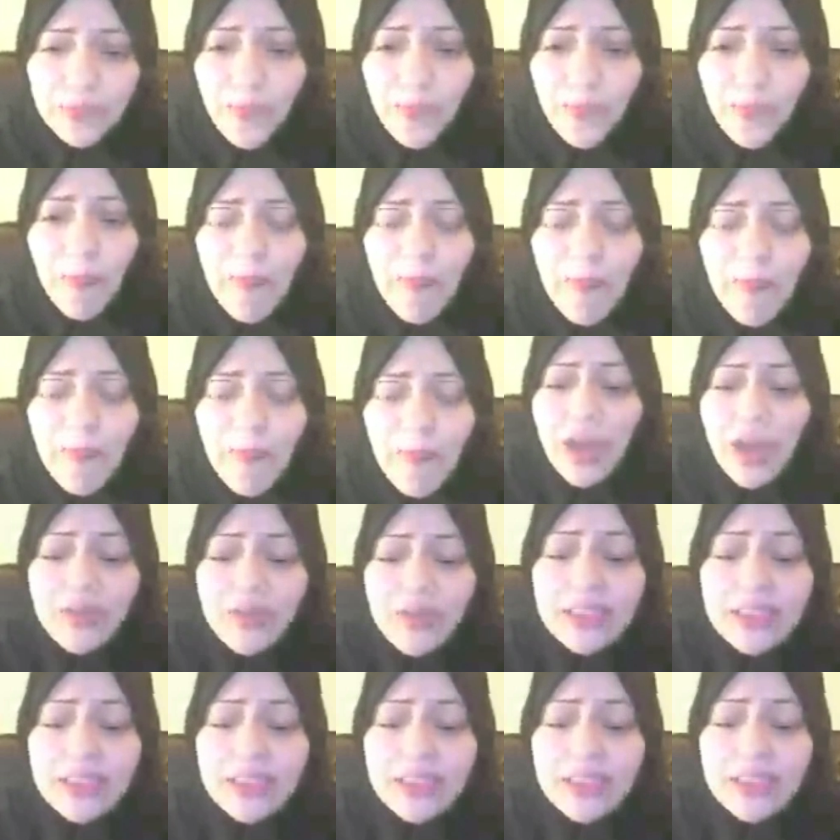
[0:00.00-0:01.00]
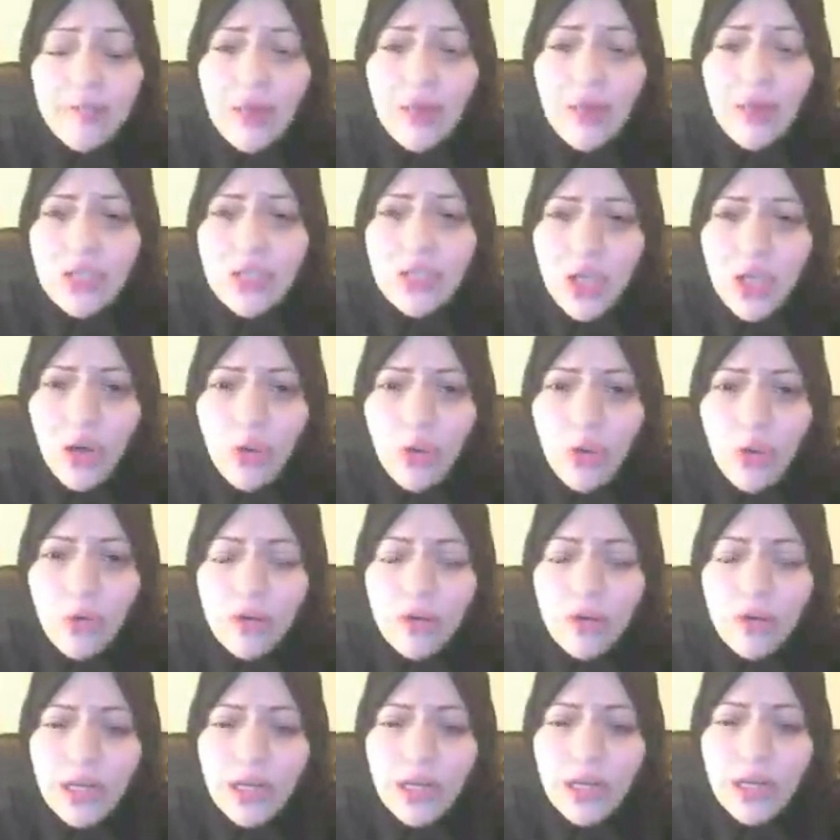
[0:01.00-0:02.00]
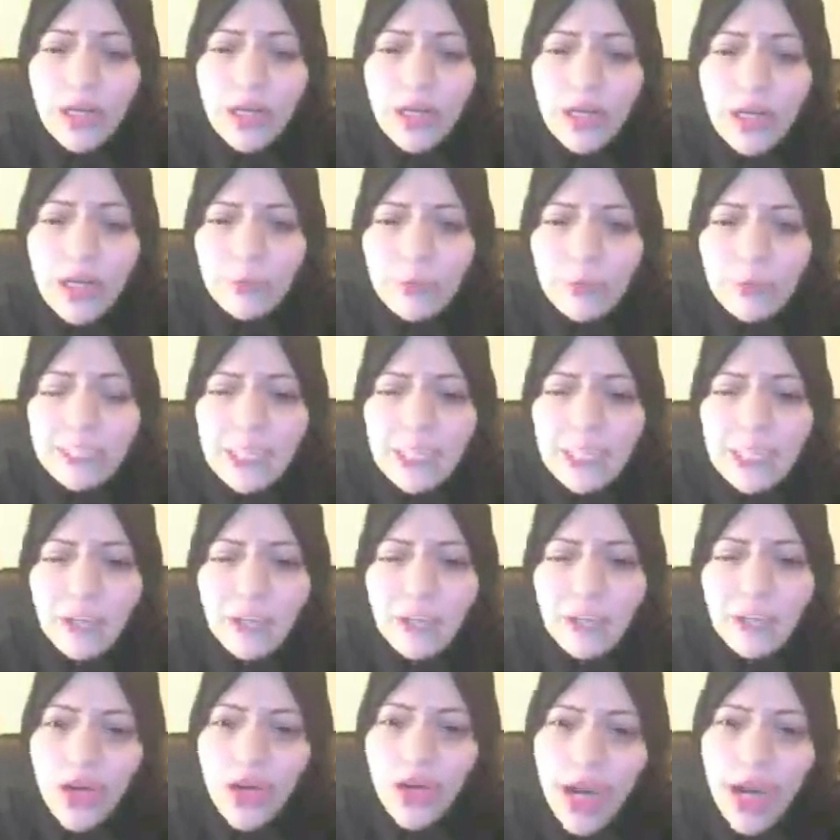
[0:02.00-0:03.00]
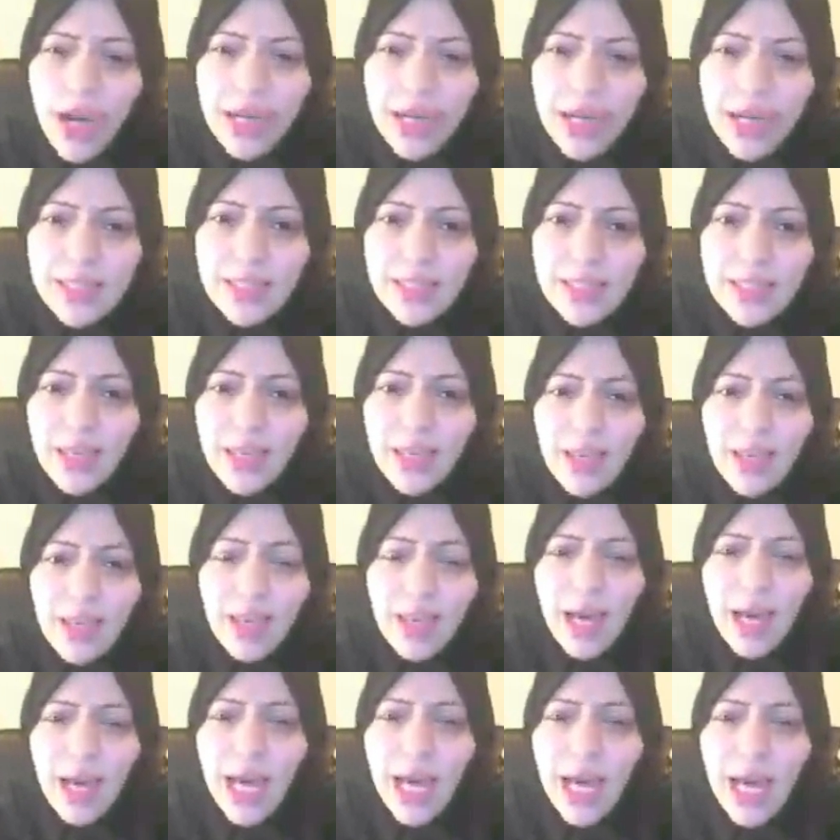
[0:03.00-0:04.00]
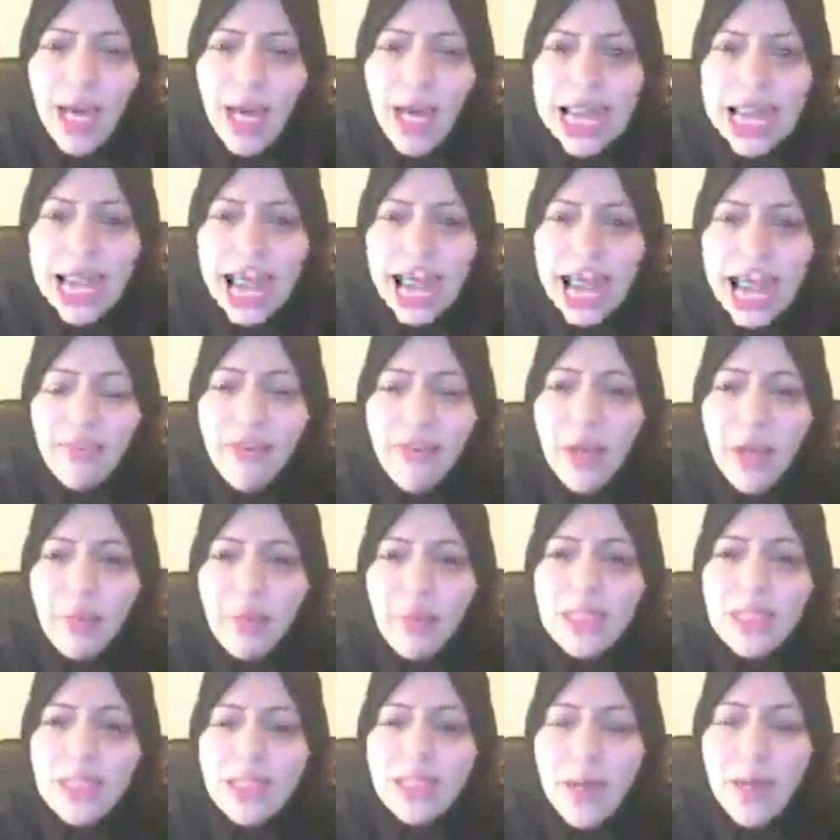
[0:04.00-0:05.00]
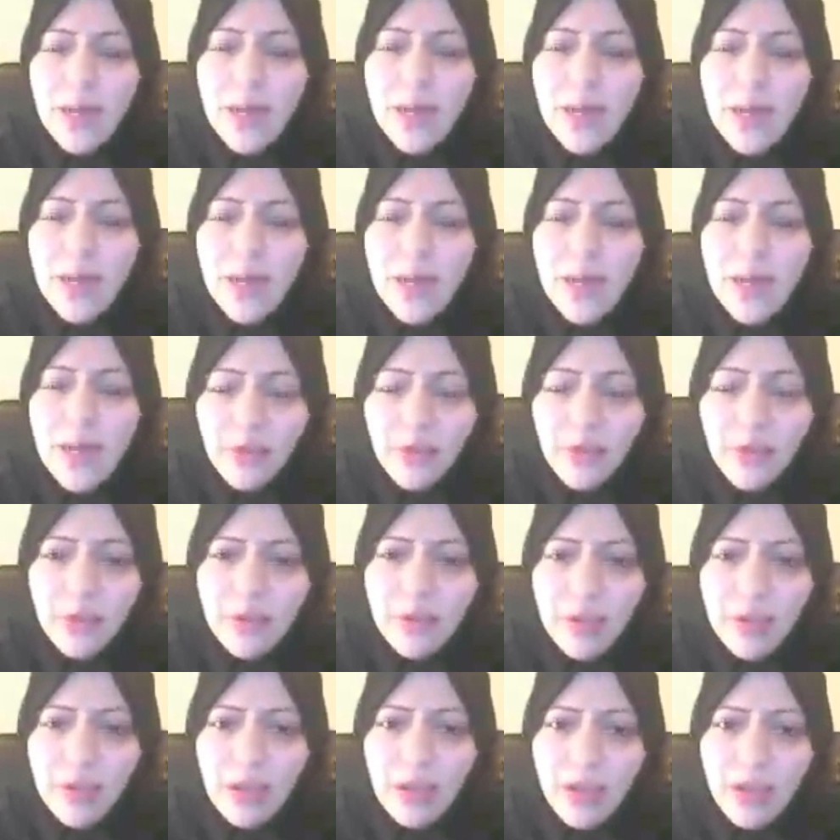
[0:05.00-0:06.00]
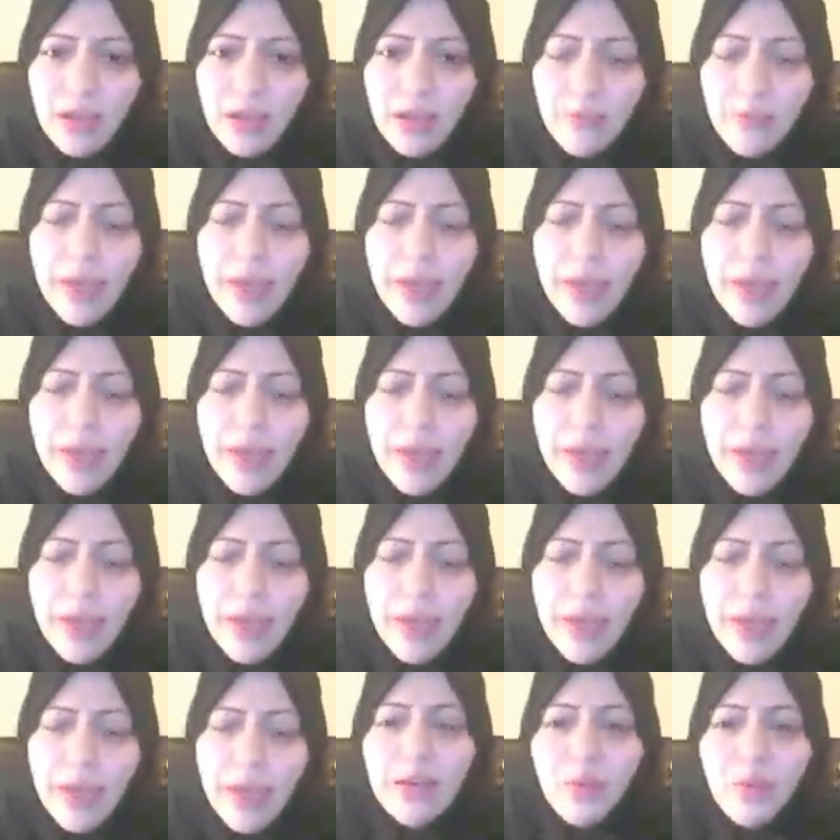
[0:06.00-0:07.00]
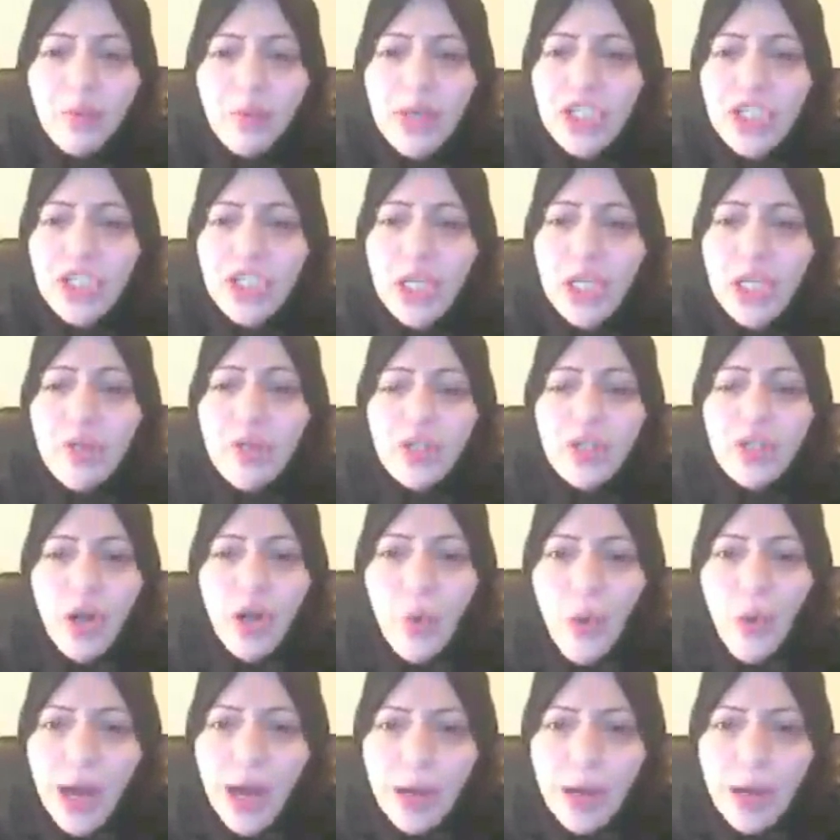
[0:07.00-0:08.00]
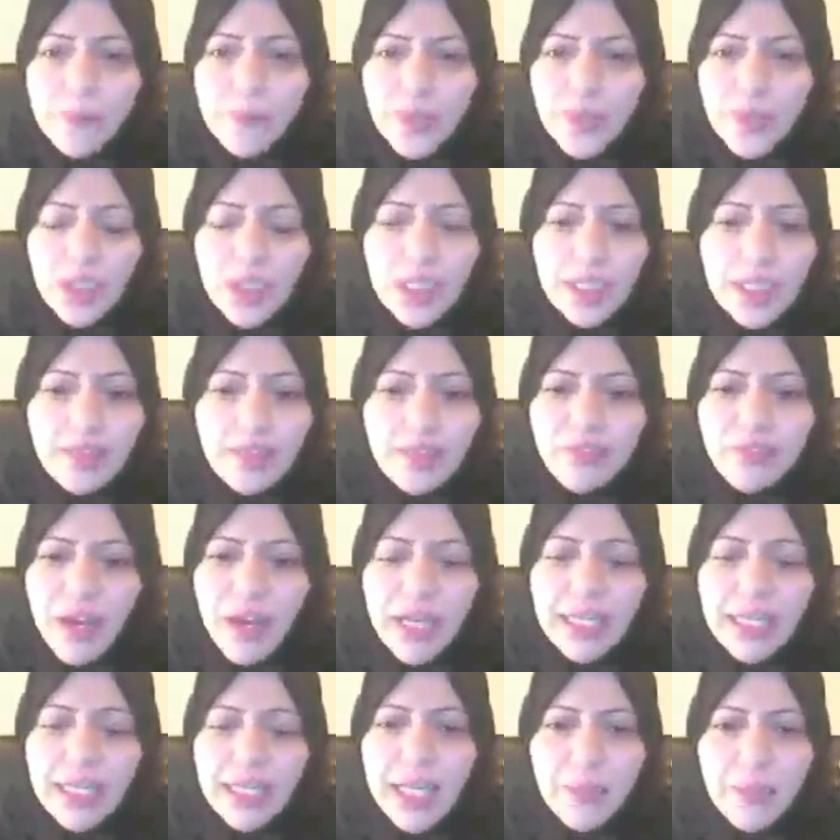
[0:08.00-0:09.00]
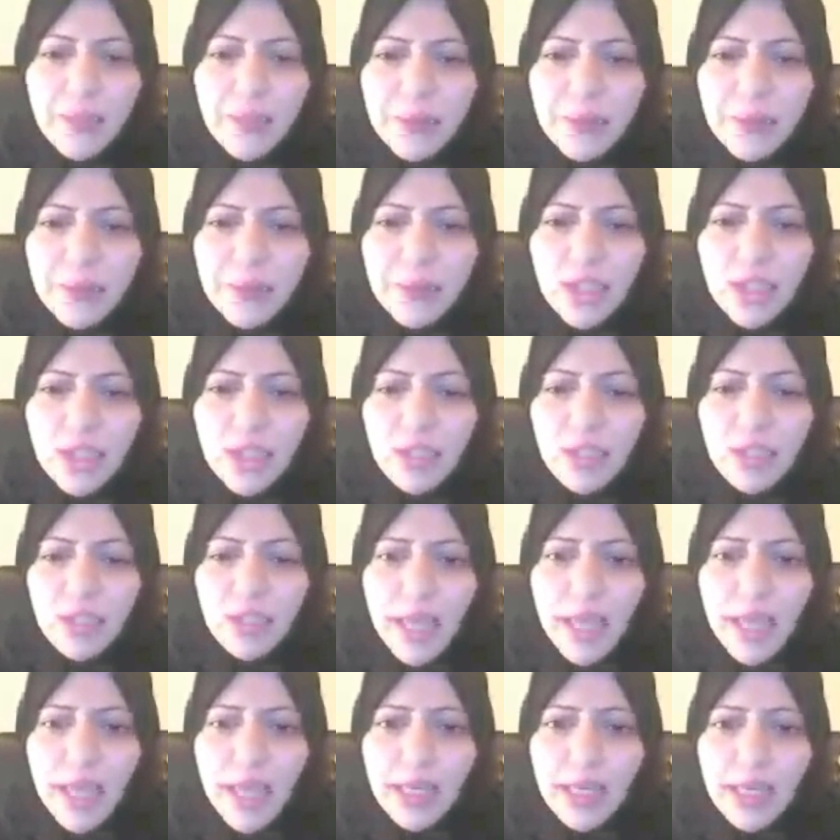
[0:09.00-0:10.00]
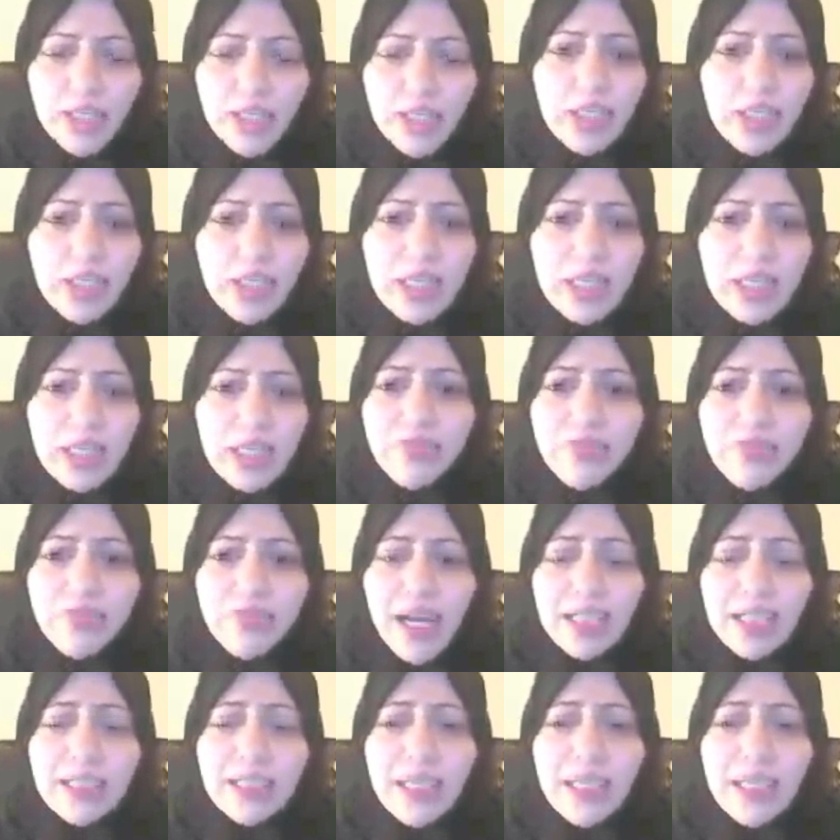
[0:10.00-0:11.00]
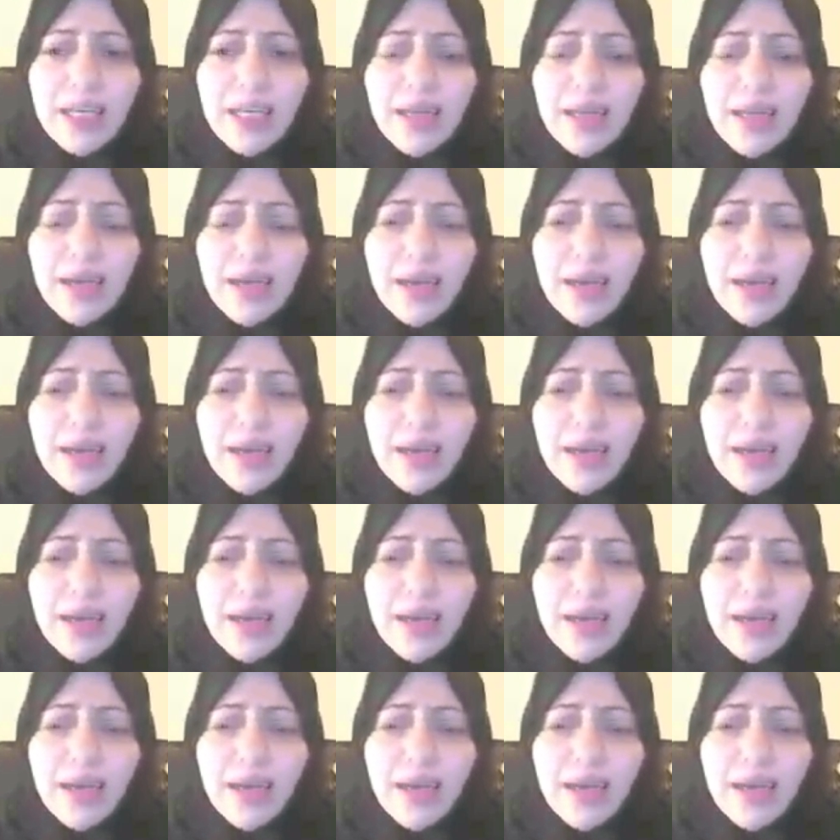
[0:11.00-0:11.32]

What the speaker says: Every time I will see in her eyes, I will see if I will stop now. Maybe when she will grow up, she didn't find any place to stay. She didn't find